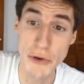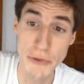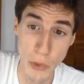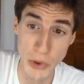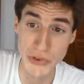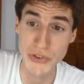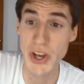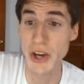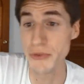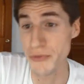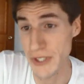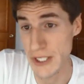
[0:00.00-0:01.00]
force,
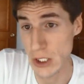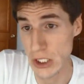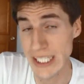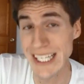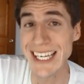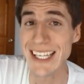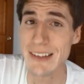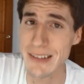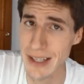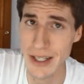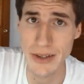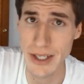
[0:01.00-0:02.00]
field,
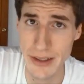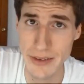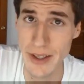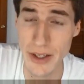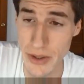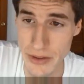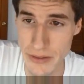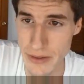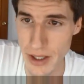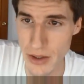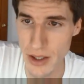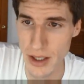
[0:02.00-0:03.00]
etc., etc.,
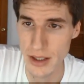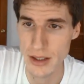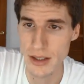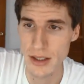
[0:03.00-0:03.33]
etc.